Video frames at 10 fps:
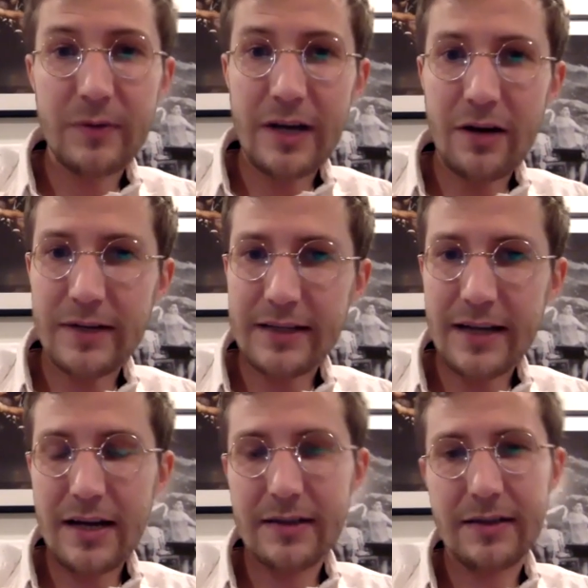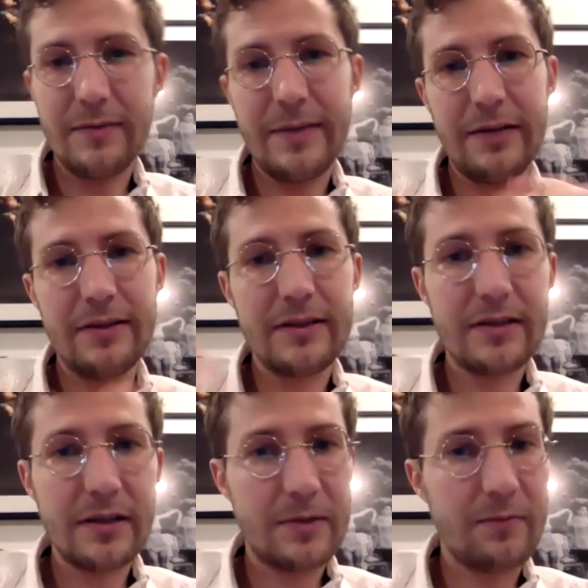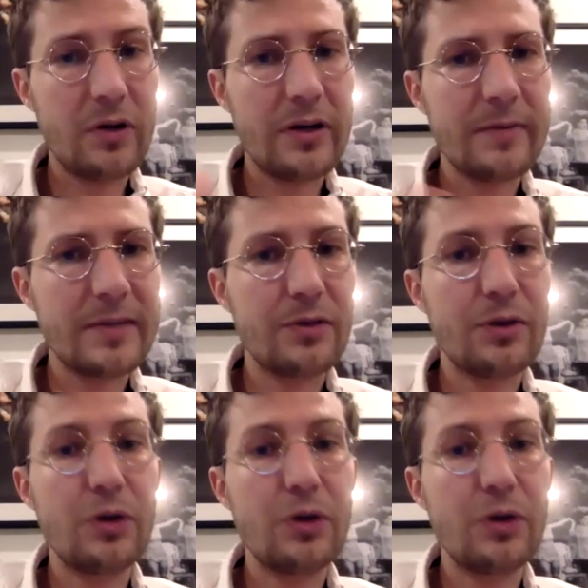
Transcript: we always asked about these types of programs is,